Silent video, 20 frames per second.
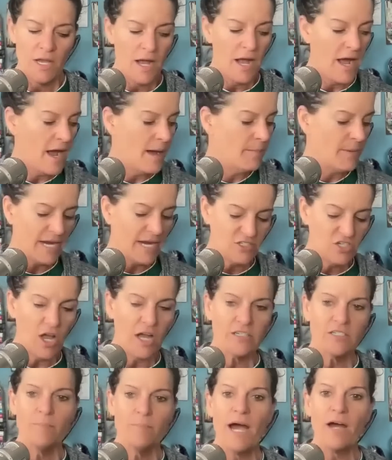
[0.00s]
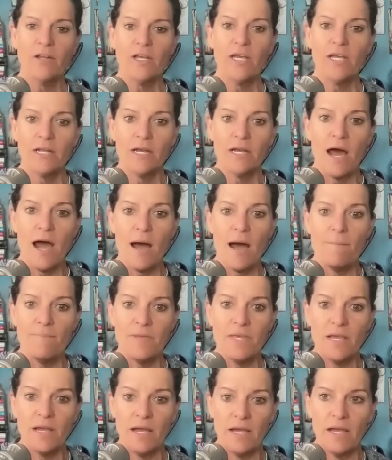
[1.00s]
um, I talked about it um,
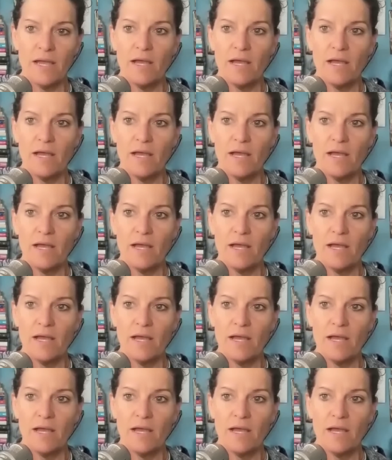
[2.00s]
a,